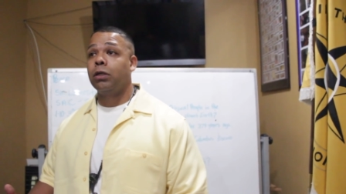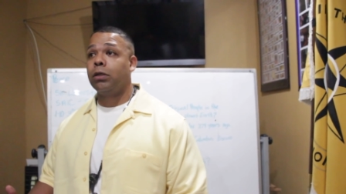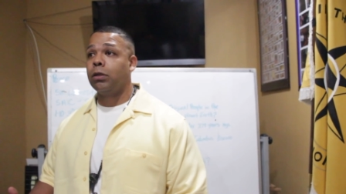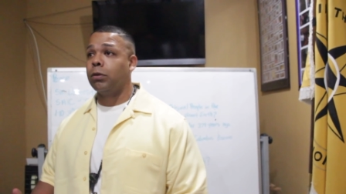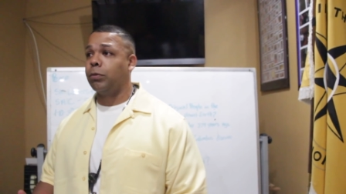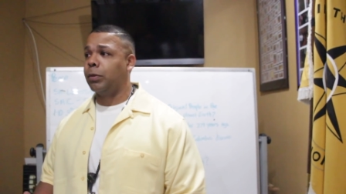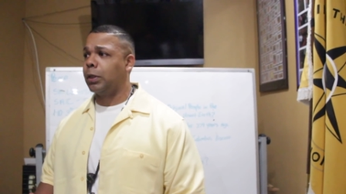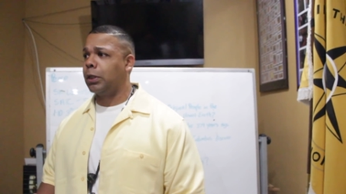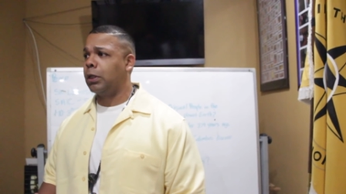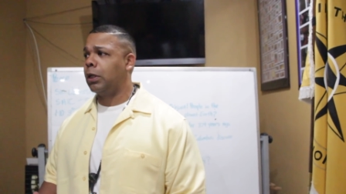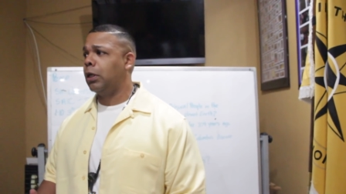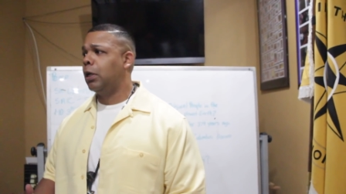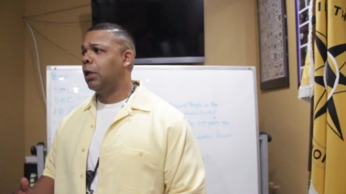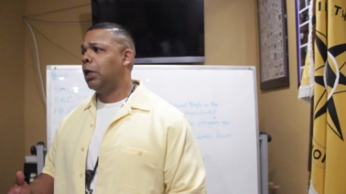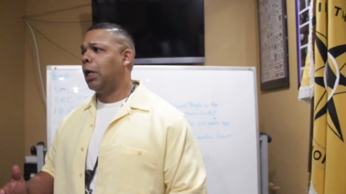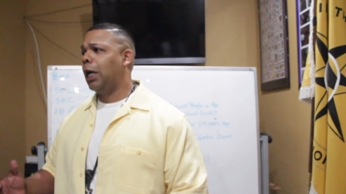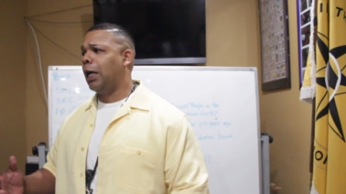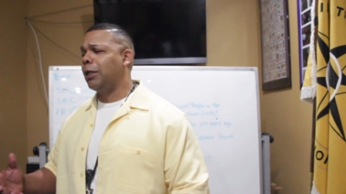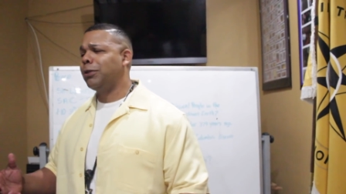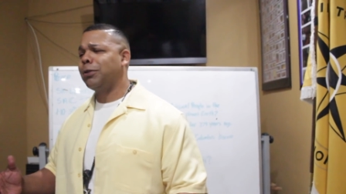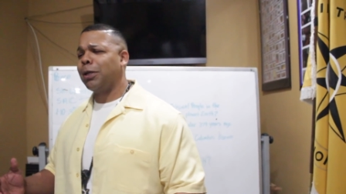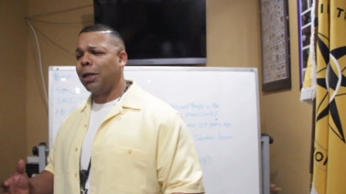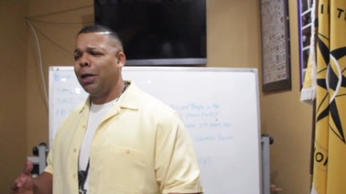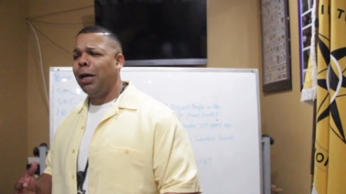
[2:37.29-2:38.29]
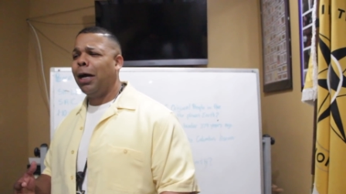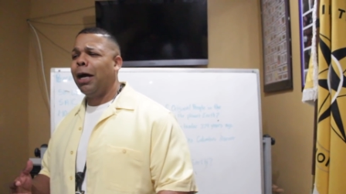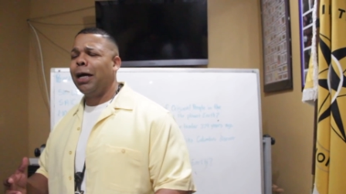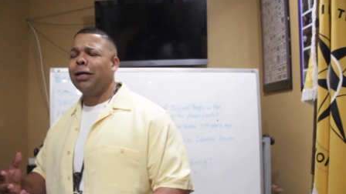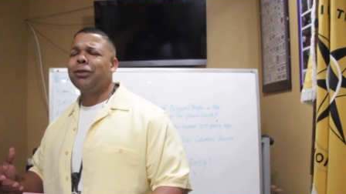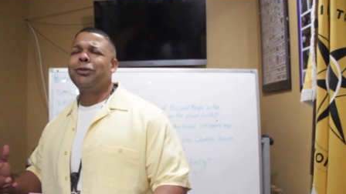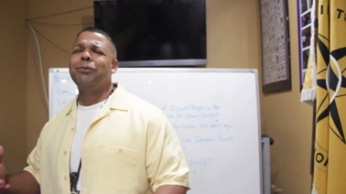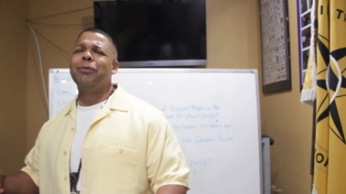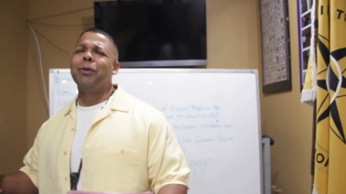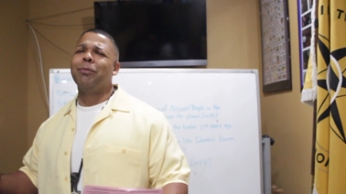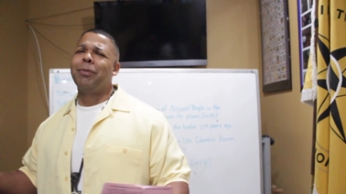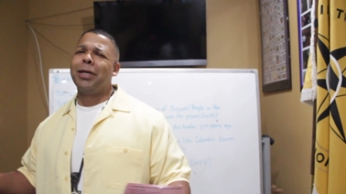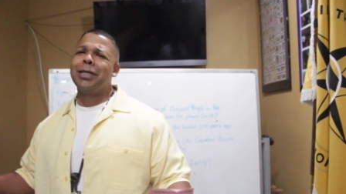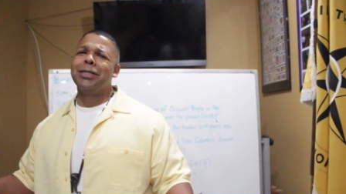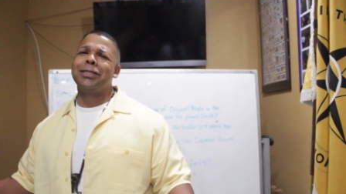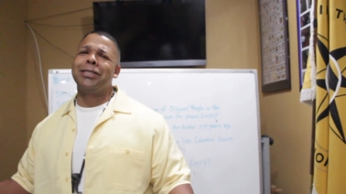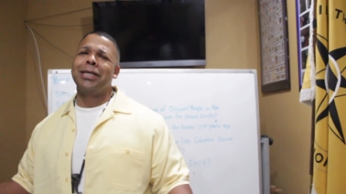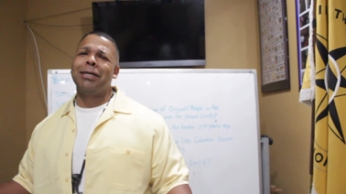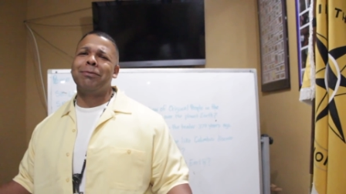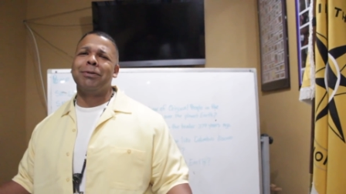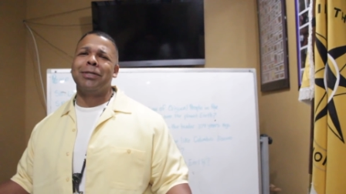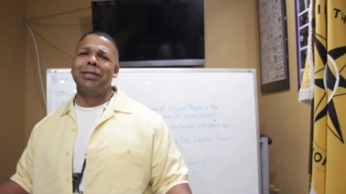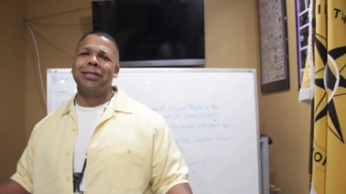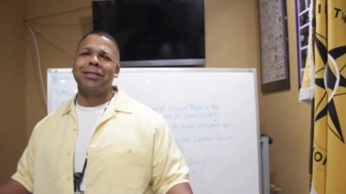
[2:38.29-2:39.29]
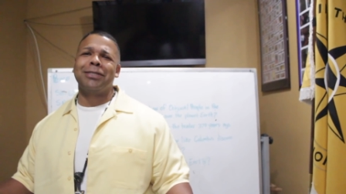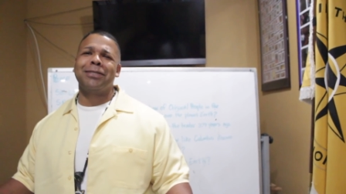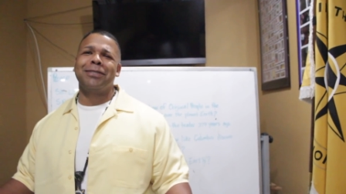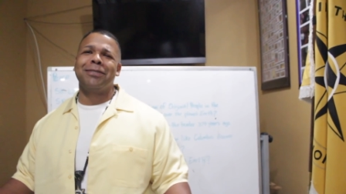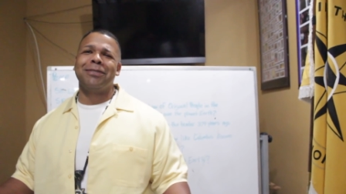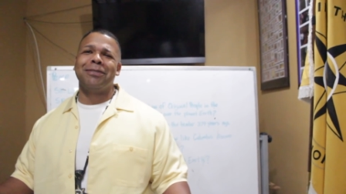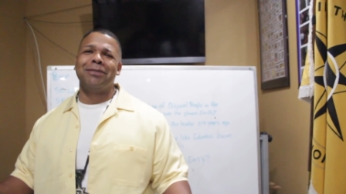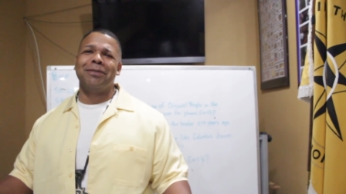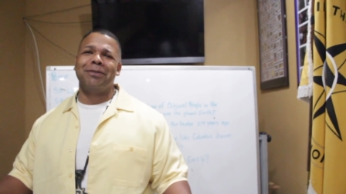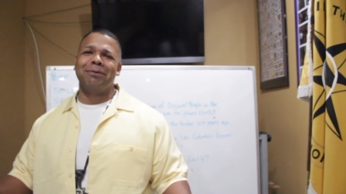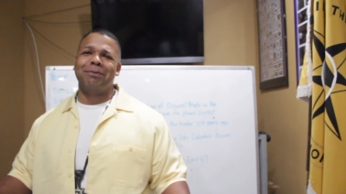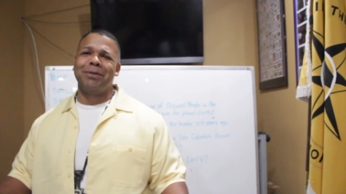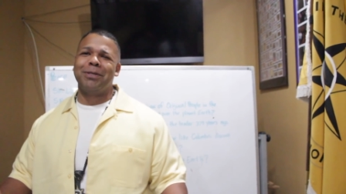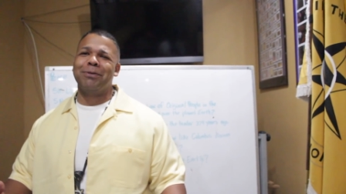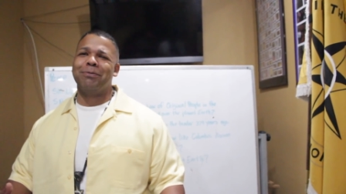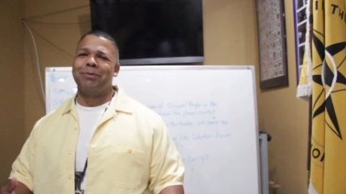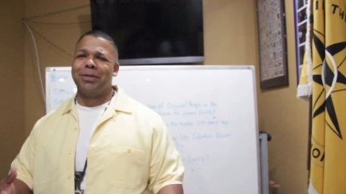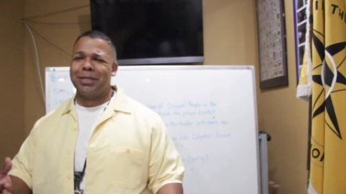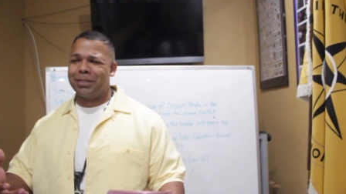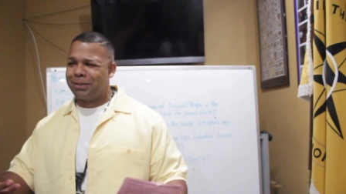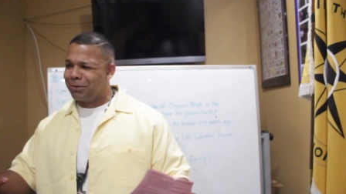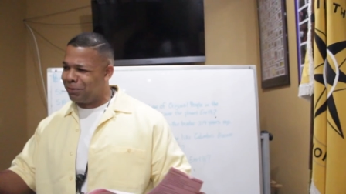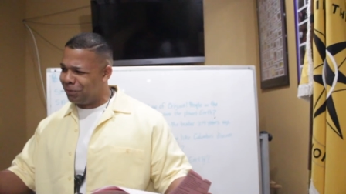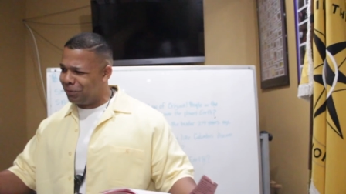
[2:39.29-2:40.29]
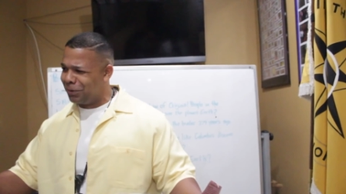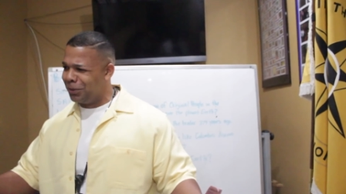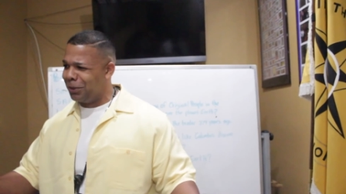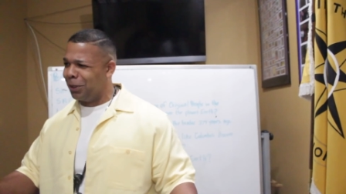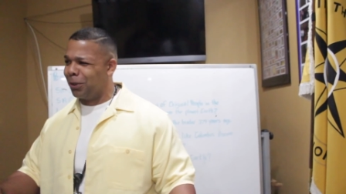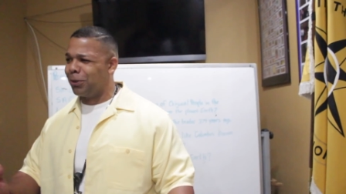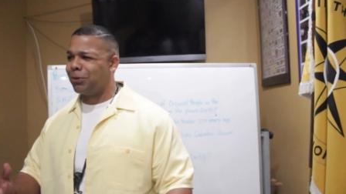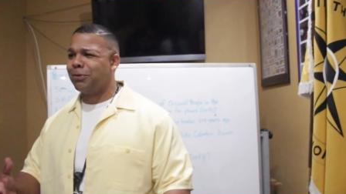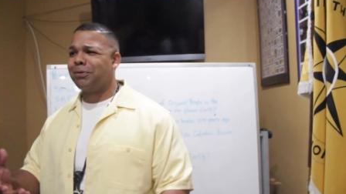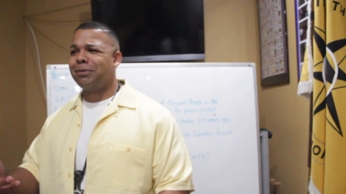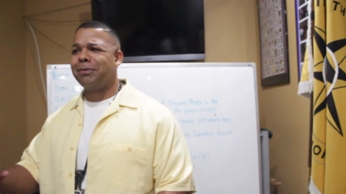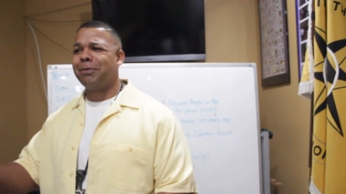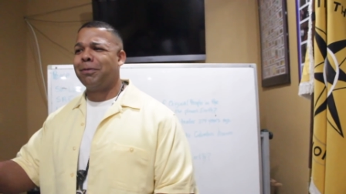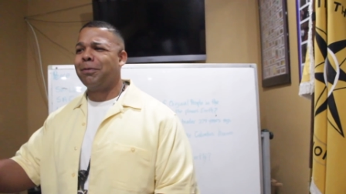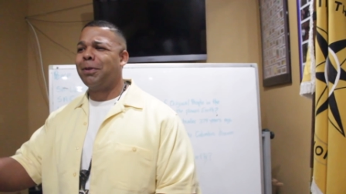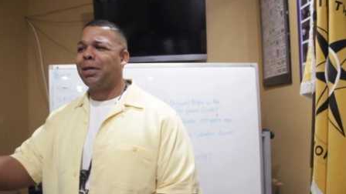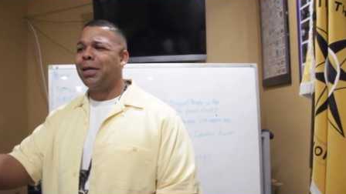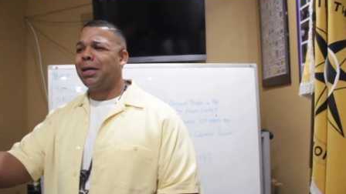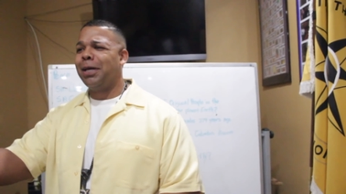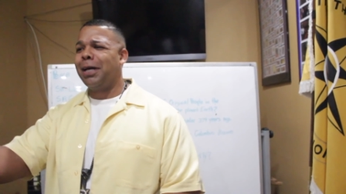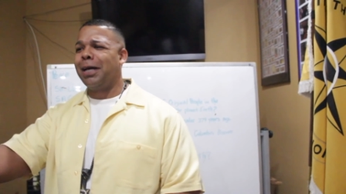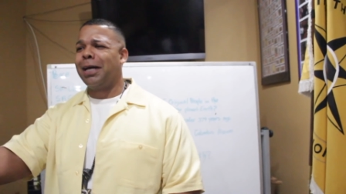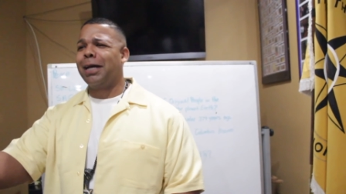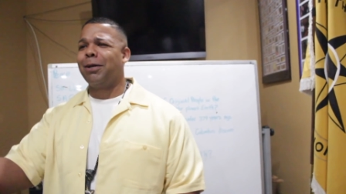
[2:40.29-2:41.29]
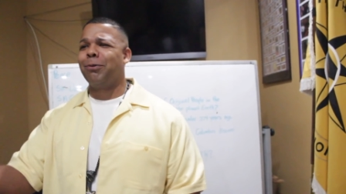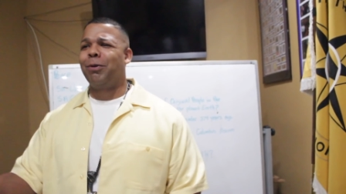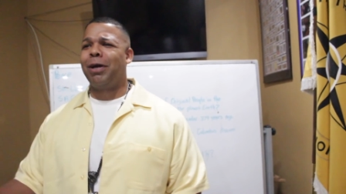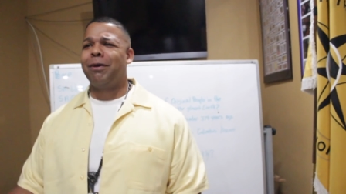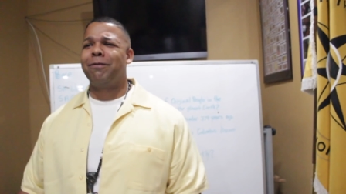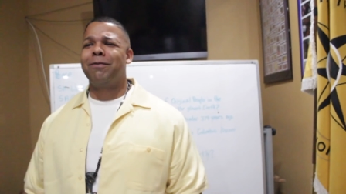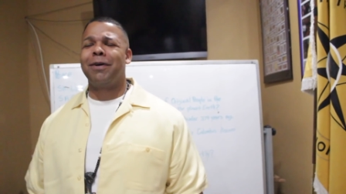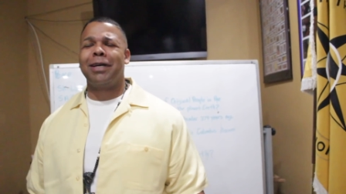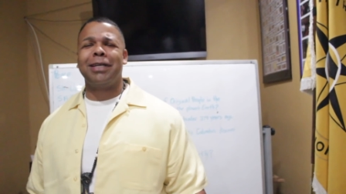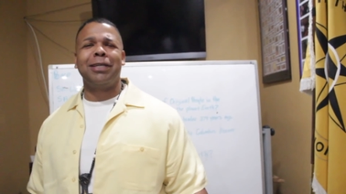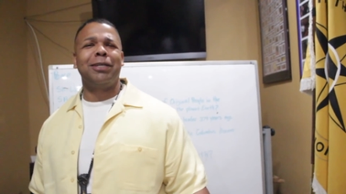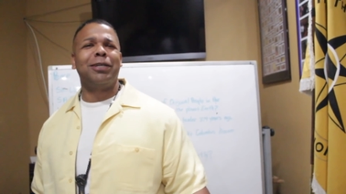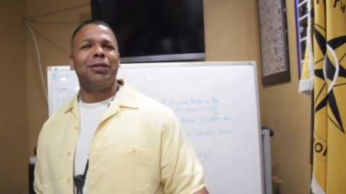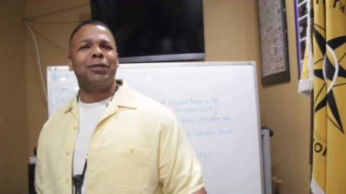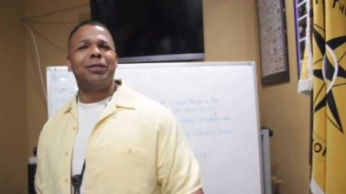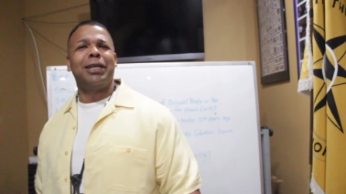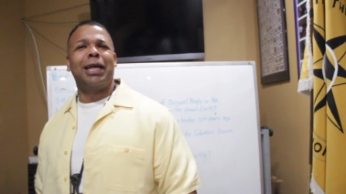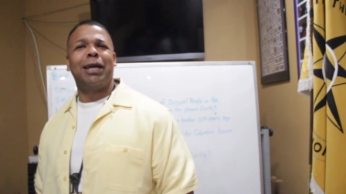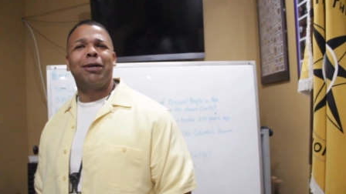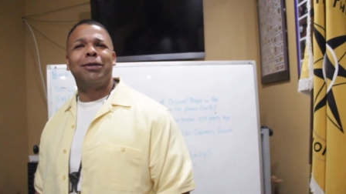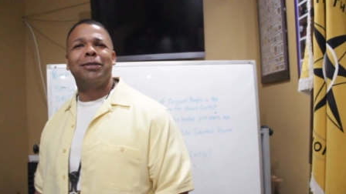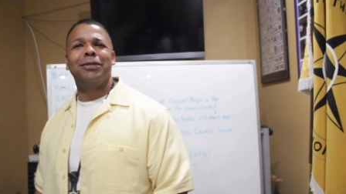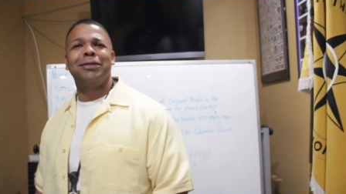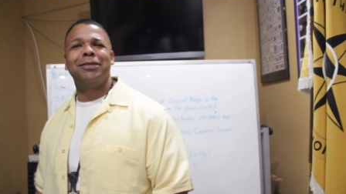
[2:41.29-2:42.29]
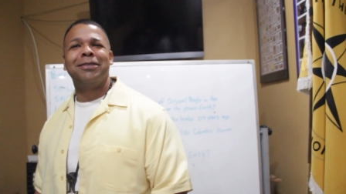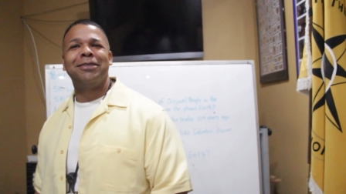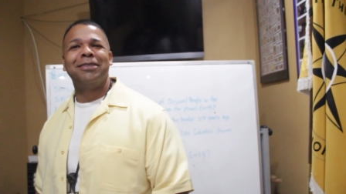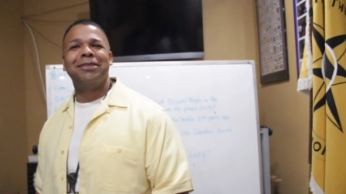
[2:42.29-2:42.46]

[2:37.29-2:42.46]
You know what I mean? I used to be in better shape than this, you know what I mean? But, you know, mm-hmm. I got a wife, I eat good now.